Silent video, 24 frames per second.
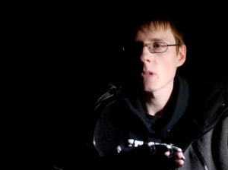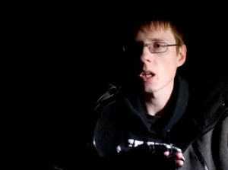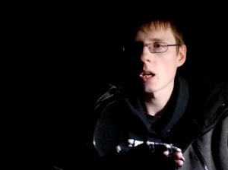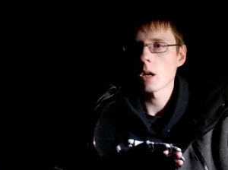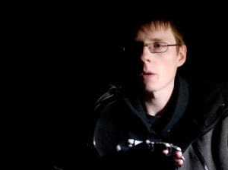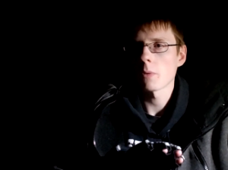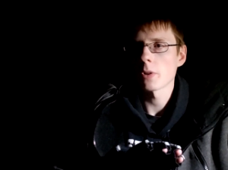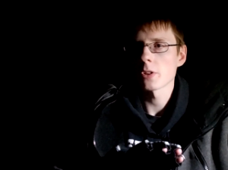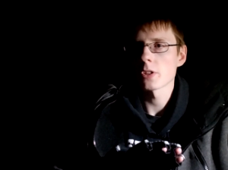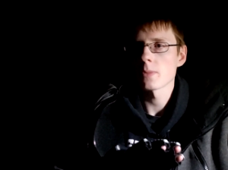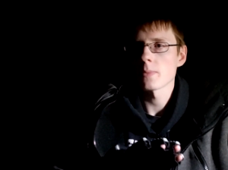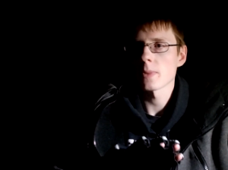uh,
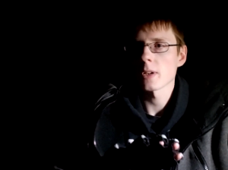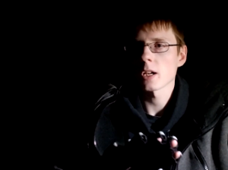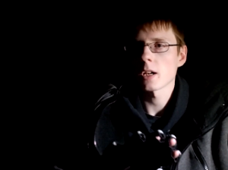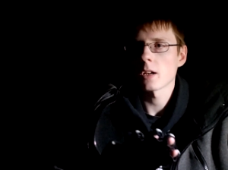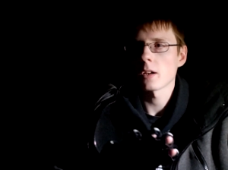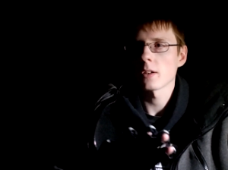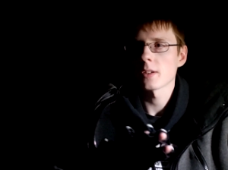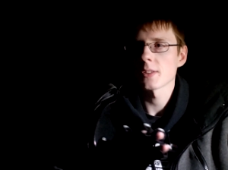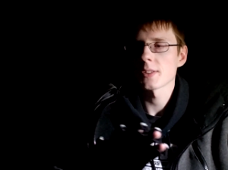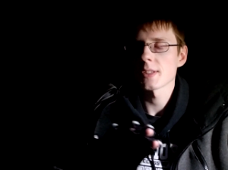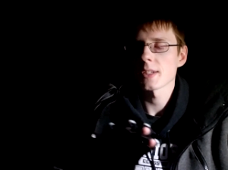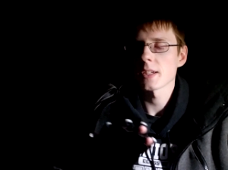what you
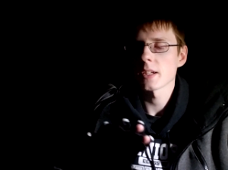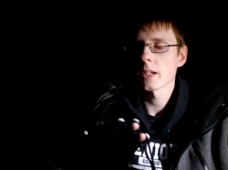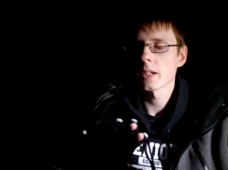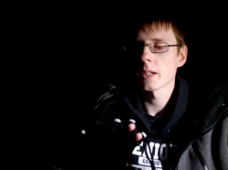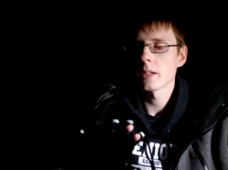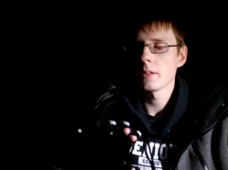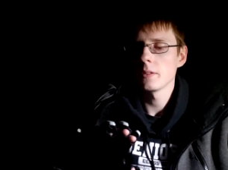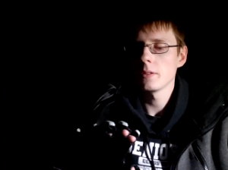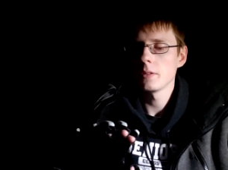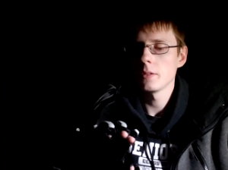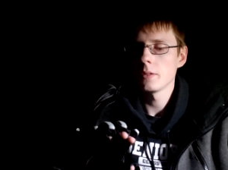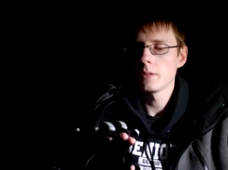call it. Uh,
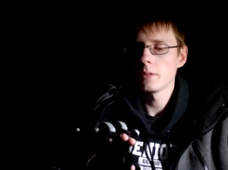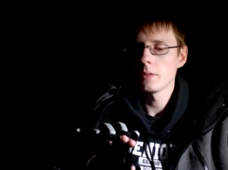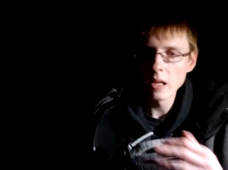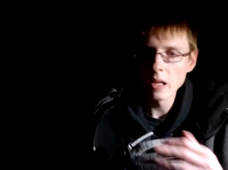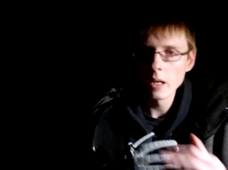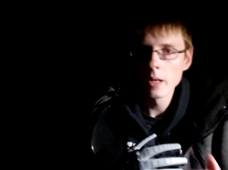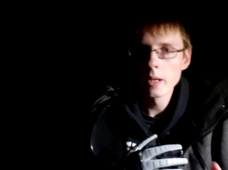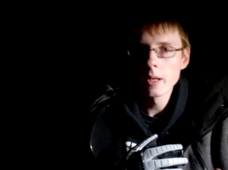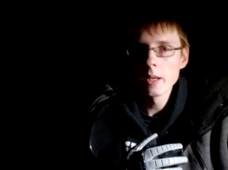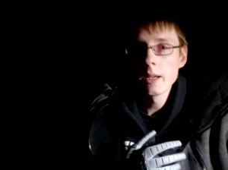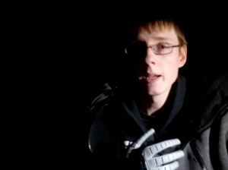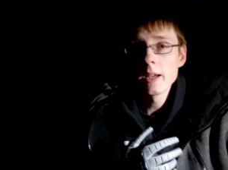
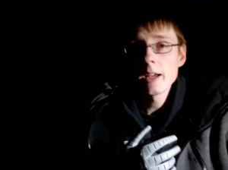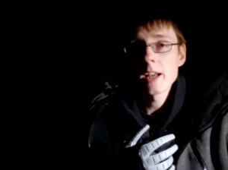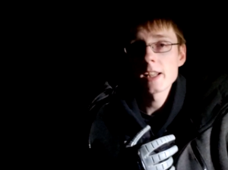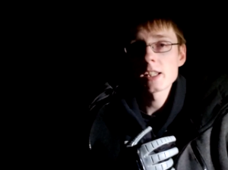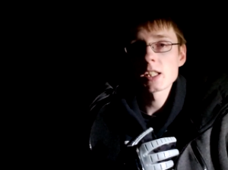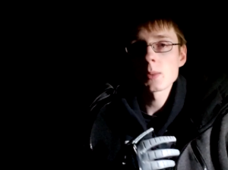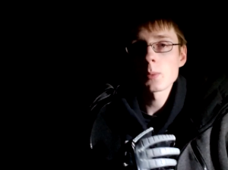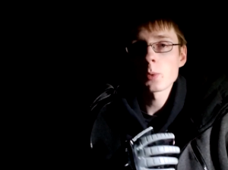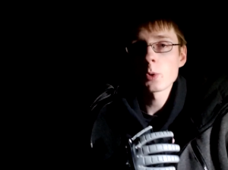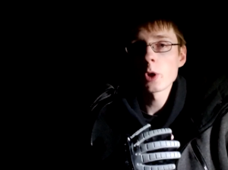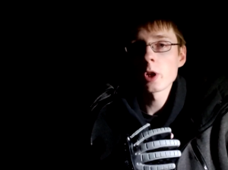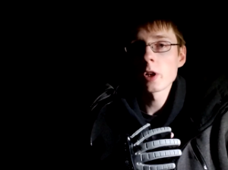at
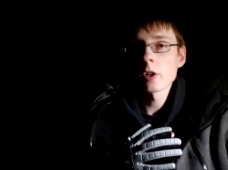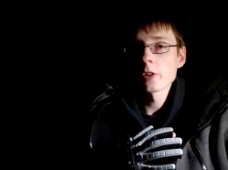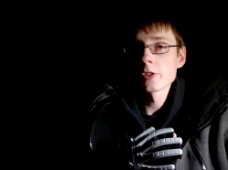some point,